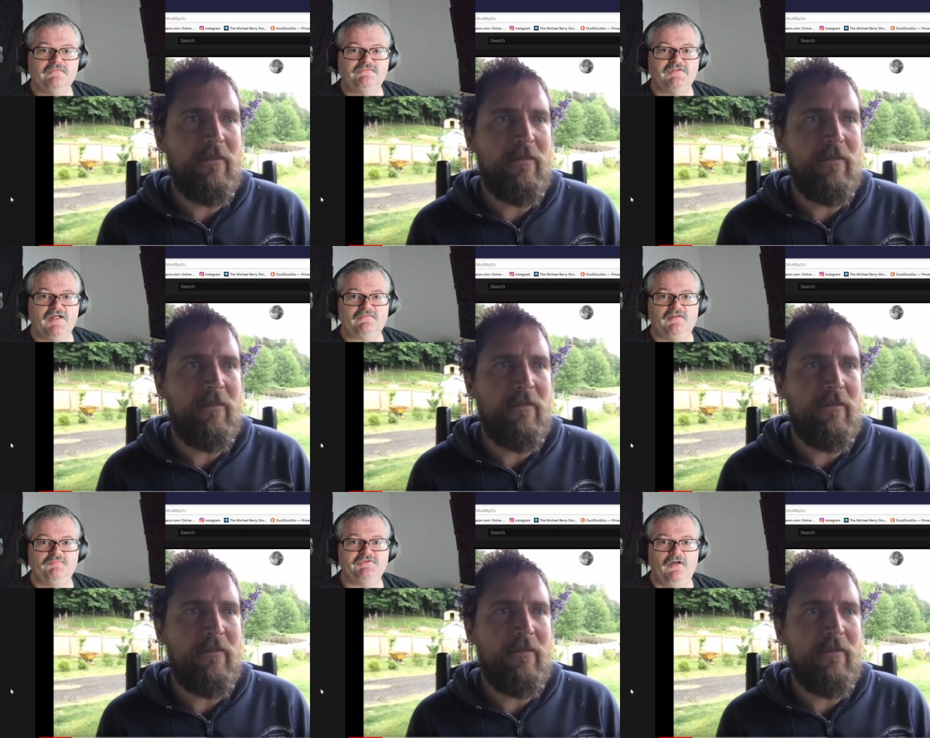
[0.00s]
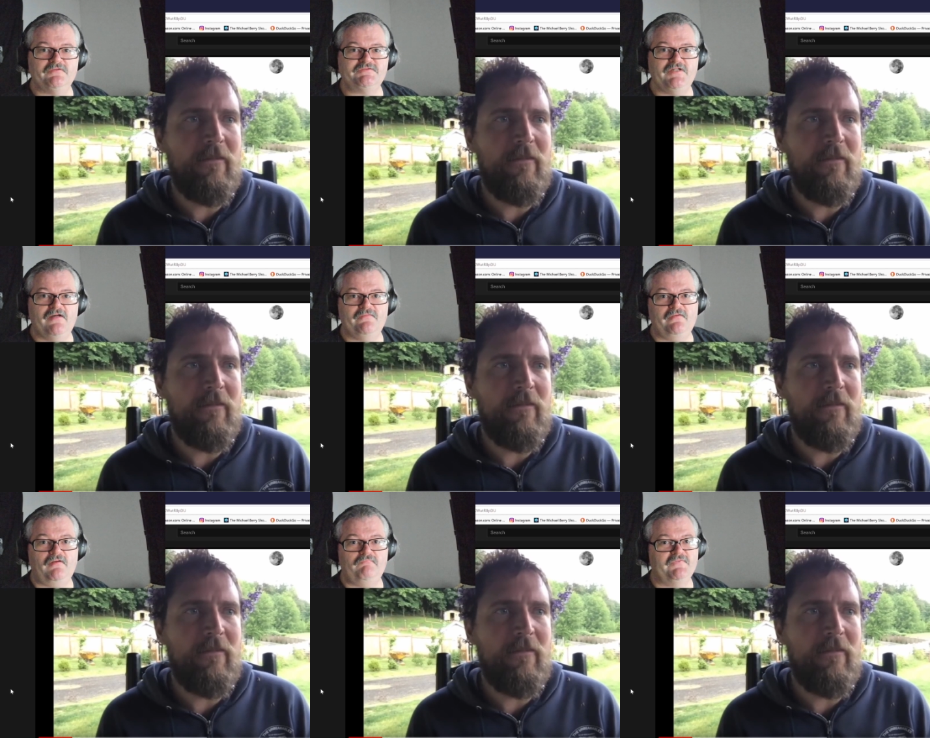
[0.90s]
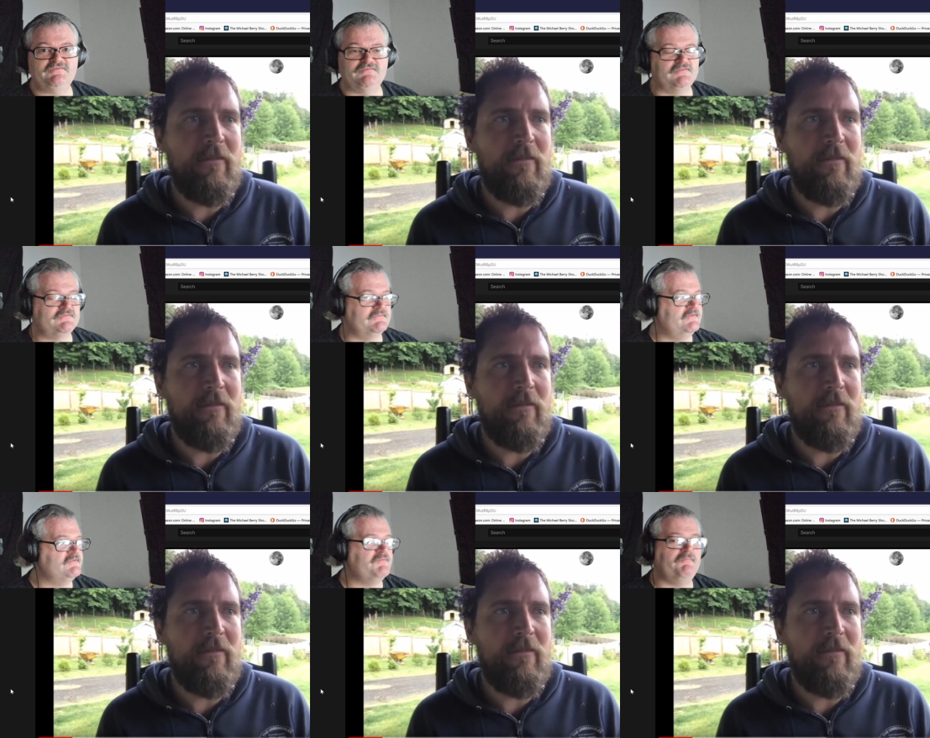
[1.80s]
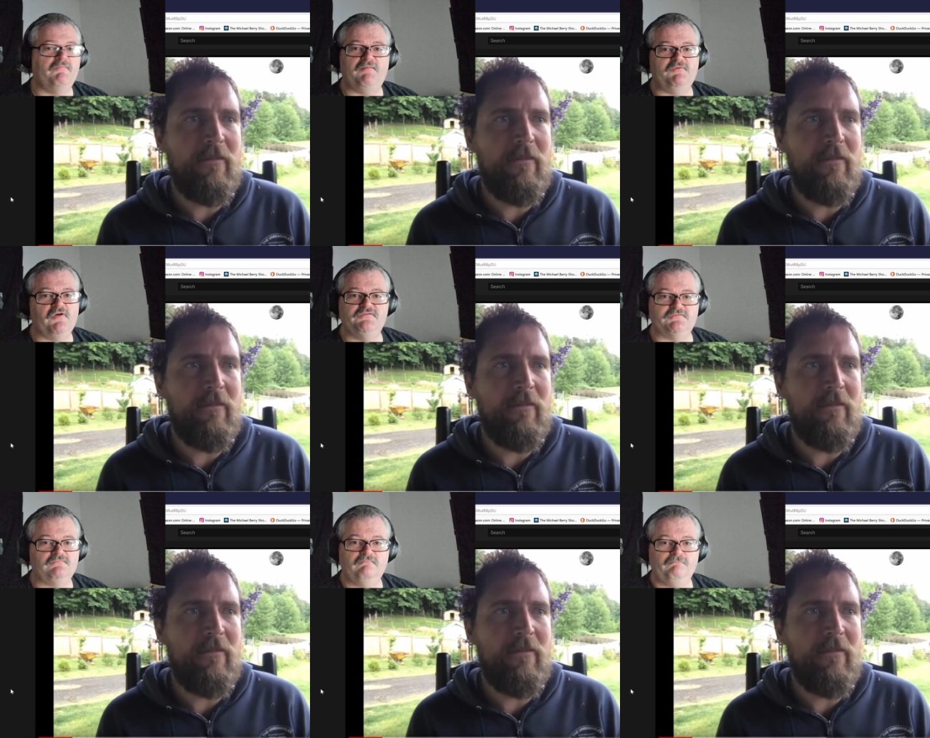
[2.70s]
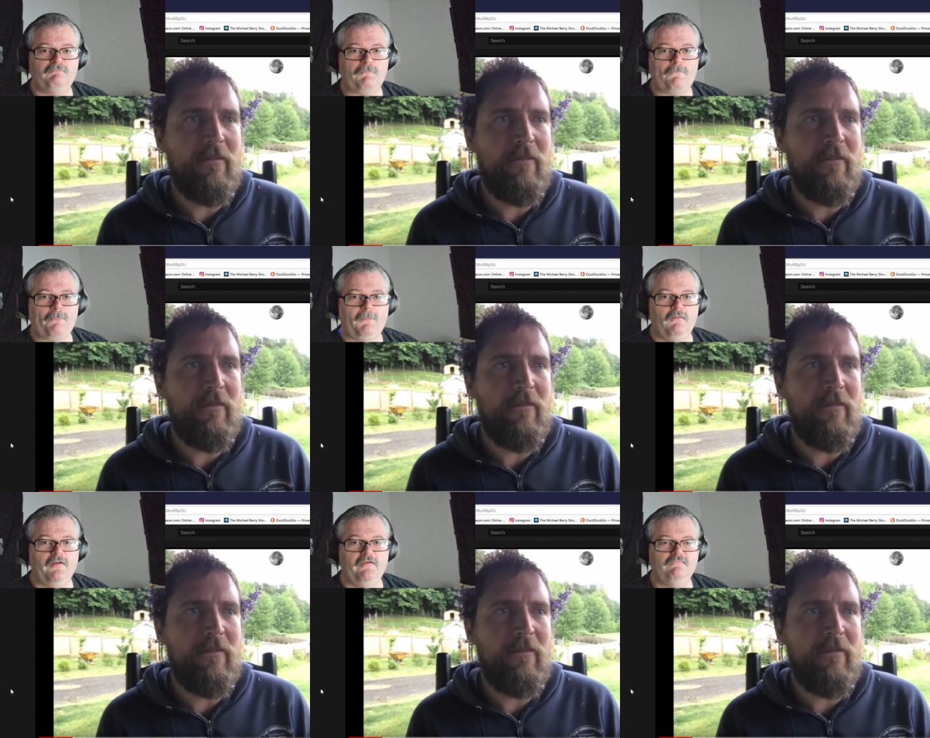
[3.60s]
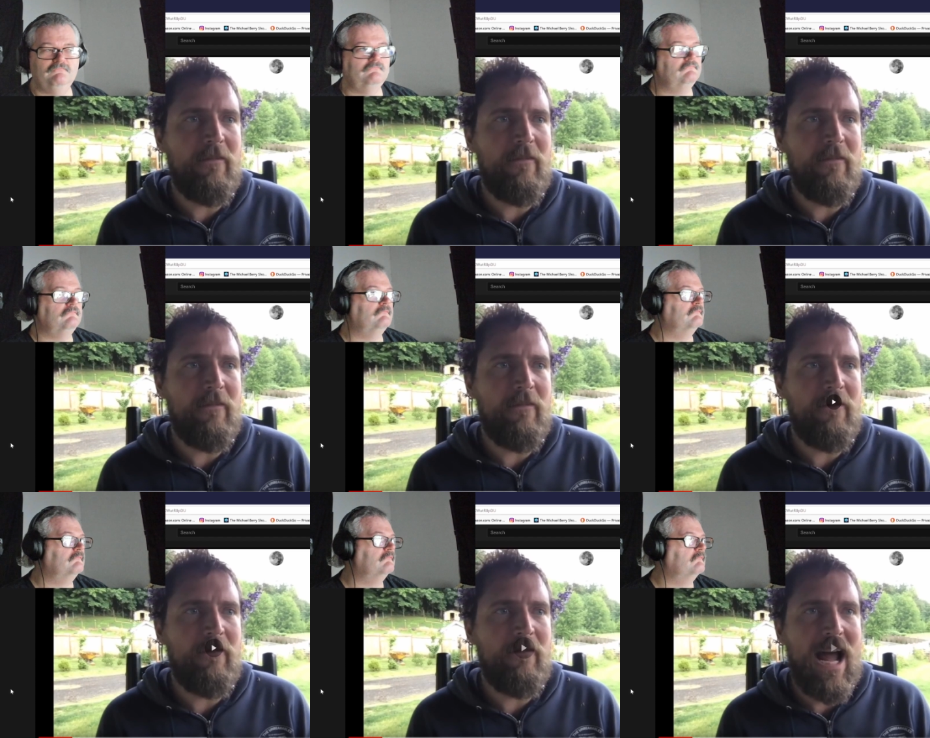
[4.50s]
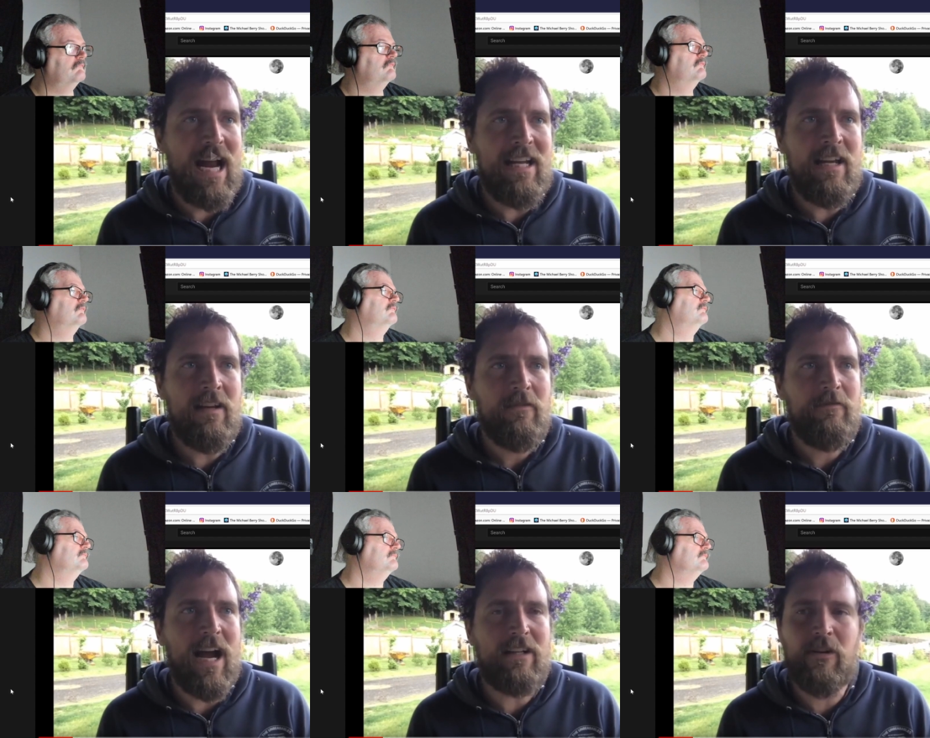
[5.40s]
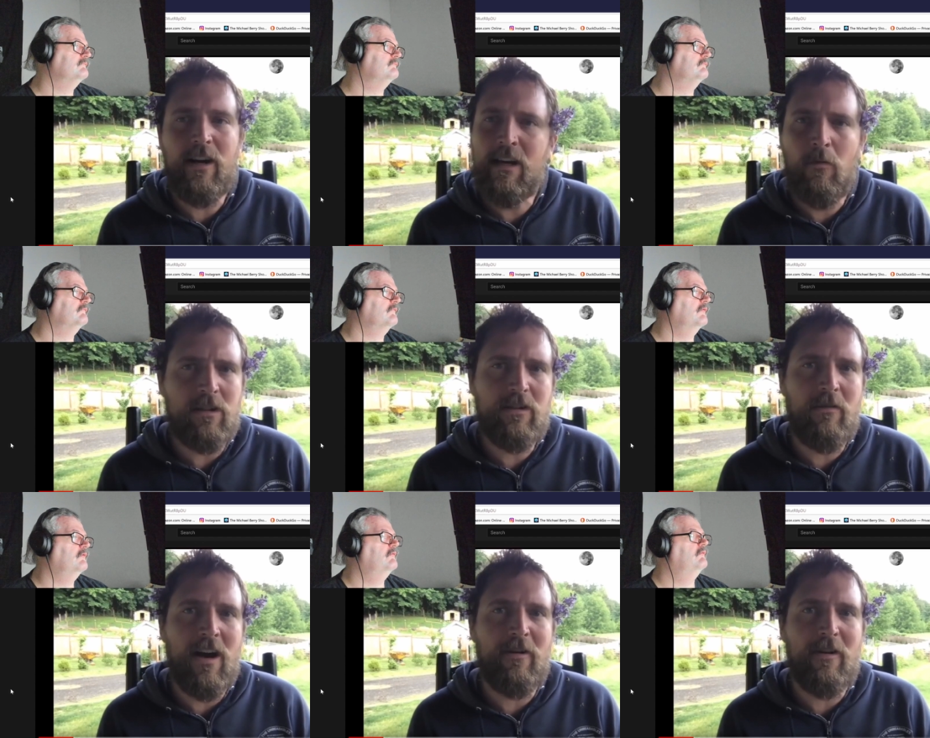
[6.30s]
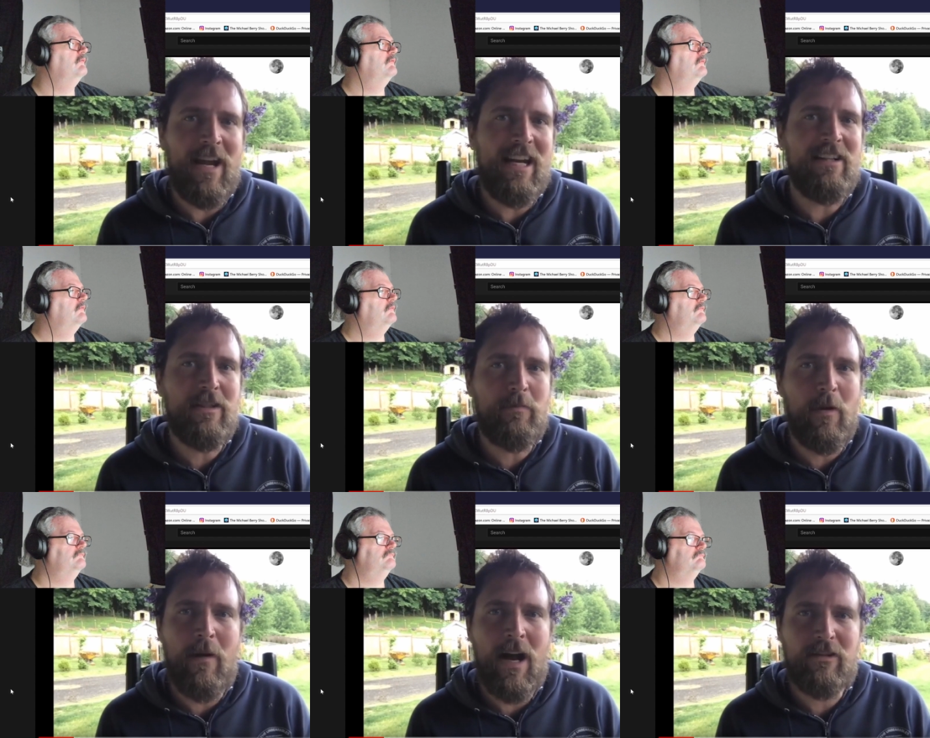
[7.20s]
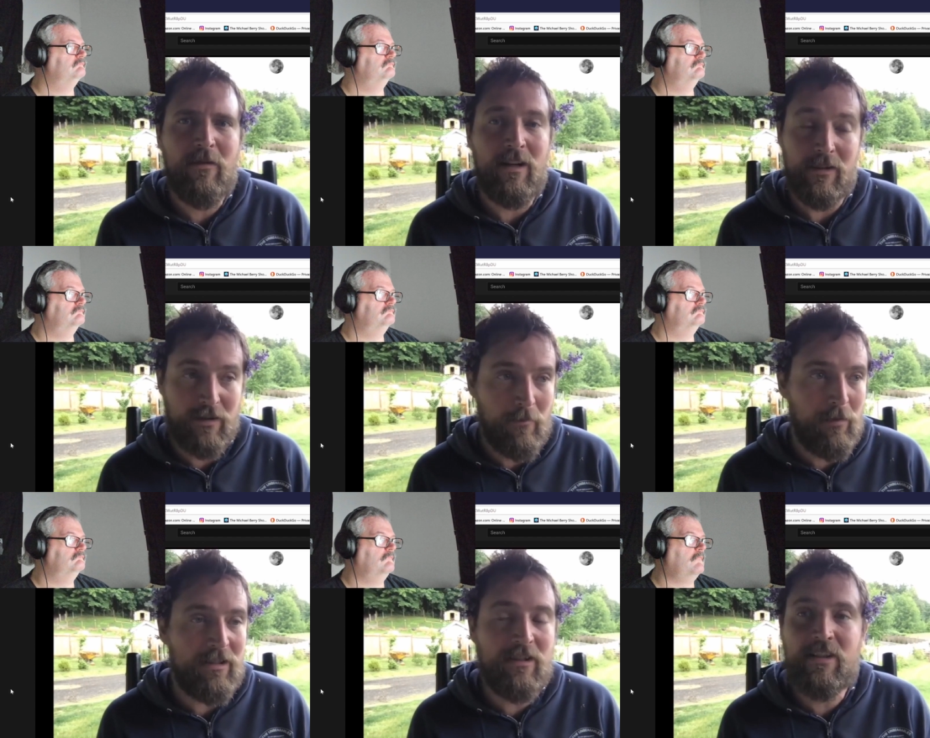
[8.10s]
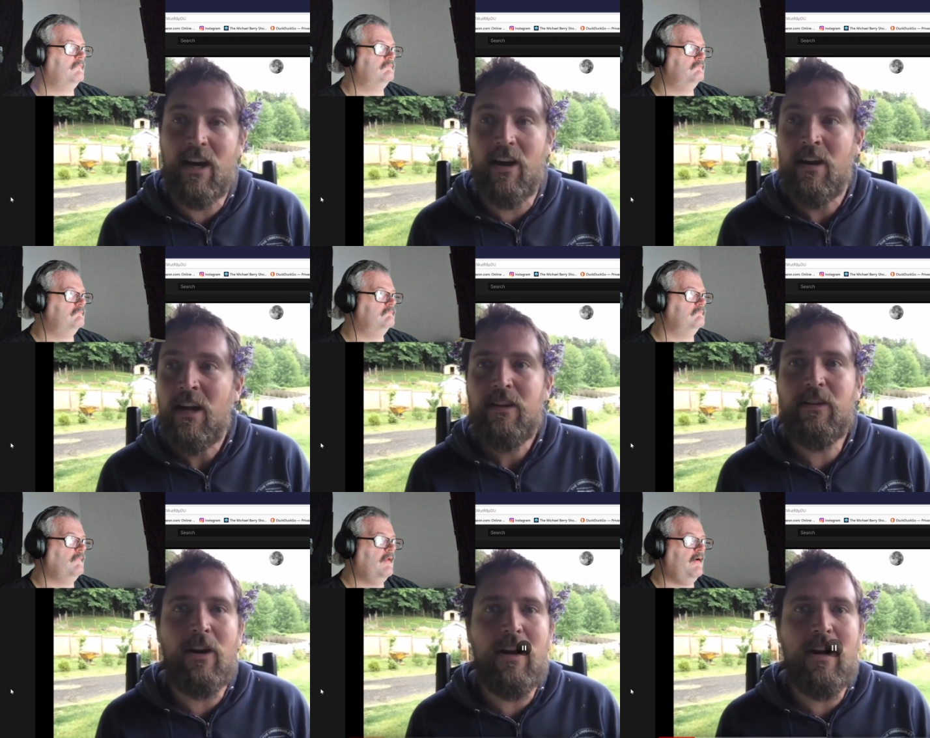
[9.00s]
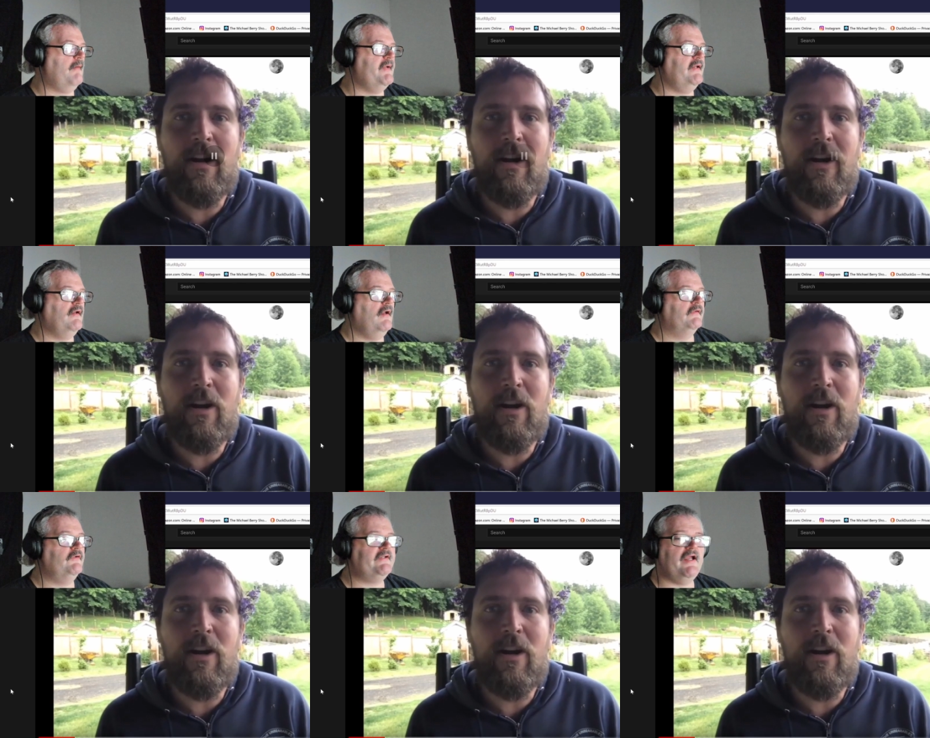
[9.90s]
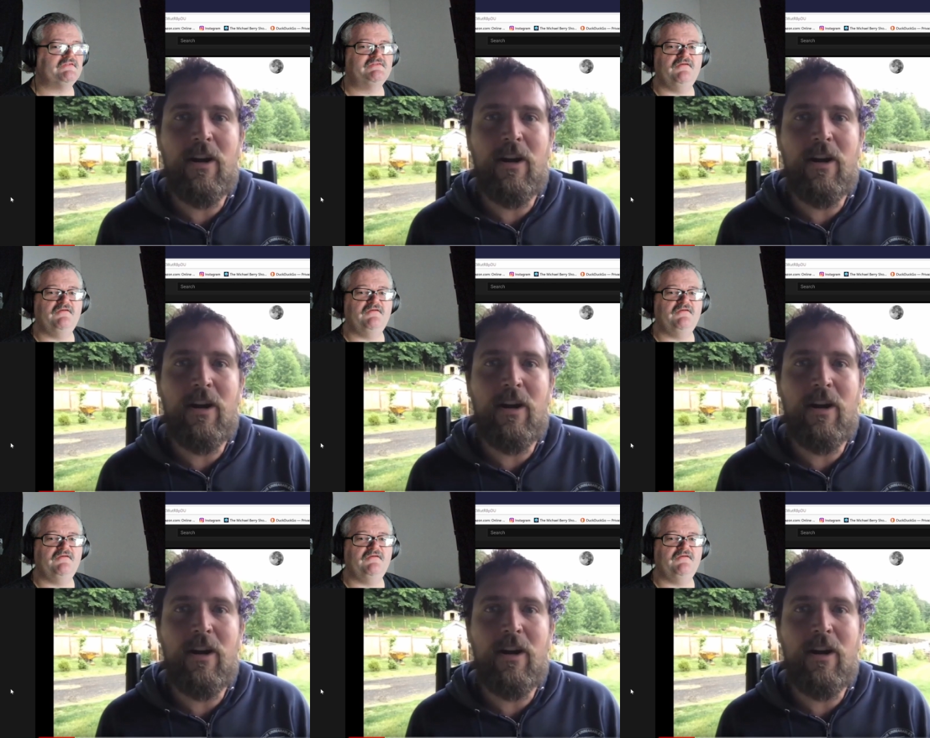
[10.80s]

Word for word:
Speaker 1: to get them to understand that uh, this, this, these people make me crazy. Okay.
Speaker 2: Have any factoring whatsoever of eight inches per mile squared. There's some bridges that are. 30- I mean, you can't see